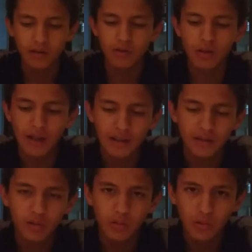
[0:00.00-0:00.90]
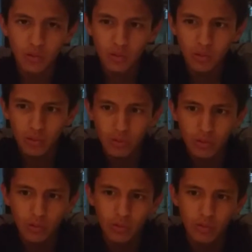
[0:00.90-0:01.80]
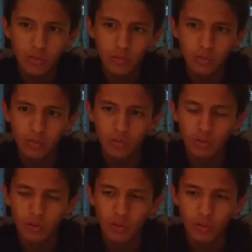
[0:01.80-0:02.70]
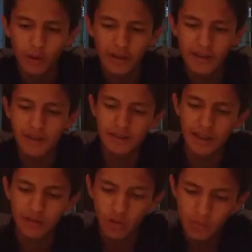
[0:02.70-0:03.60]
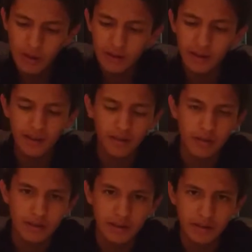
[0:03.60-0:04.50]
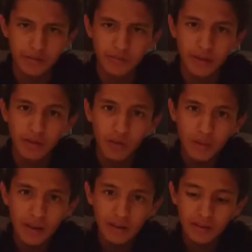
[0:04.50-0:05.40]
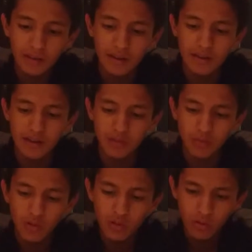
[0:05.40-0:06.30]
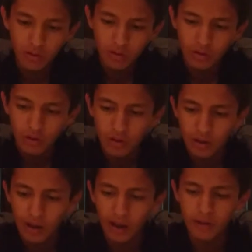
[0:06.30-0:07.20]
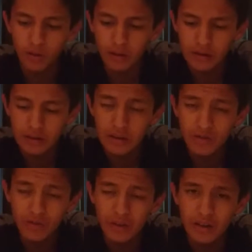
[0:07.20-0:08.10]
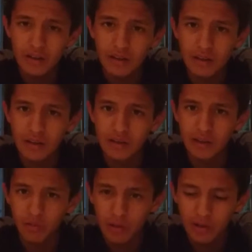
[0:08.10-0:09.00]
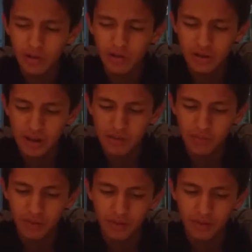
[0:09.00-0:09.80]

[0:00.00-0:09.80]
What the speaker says: you got two alleles, a dominant and a recessive. The dominant is a smooth, and the recessive is a wrinkled shape.